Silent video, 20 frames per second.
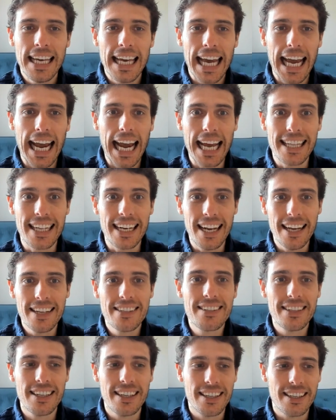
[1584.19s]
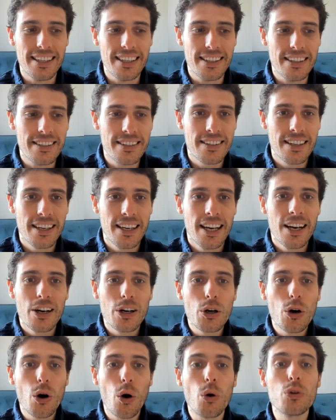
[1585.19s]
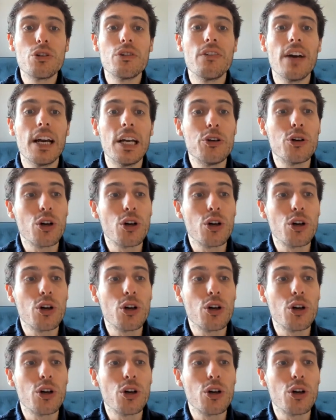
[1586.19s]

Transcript: And the lesson is cultivate